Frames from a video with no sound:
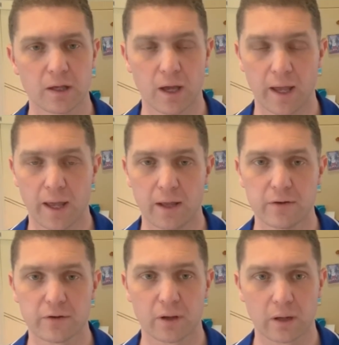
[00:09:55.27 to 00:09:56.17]

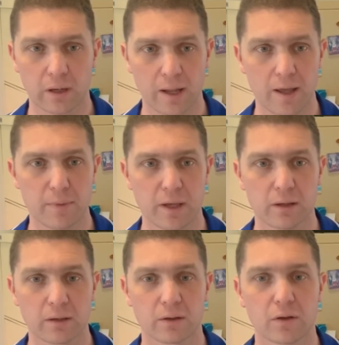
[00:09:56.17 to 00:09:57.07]
and
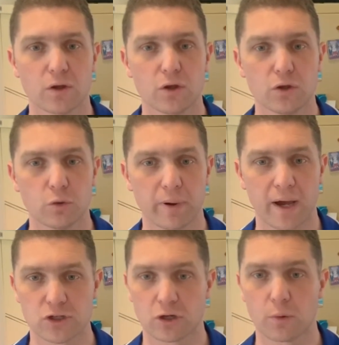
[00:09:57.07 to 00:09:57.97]
claiming the
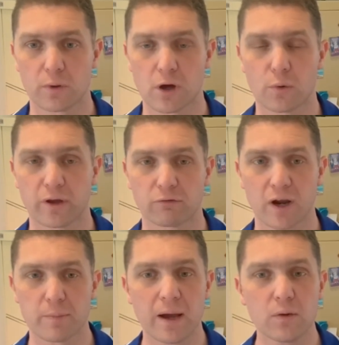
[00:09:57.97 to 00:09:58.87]
pay-as-you-go withholding
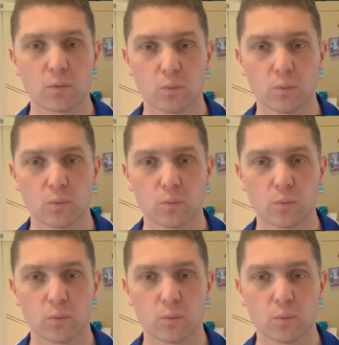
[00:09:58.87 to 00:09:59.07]
rebate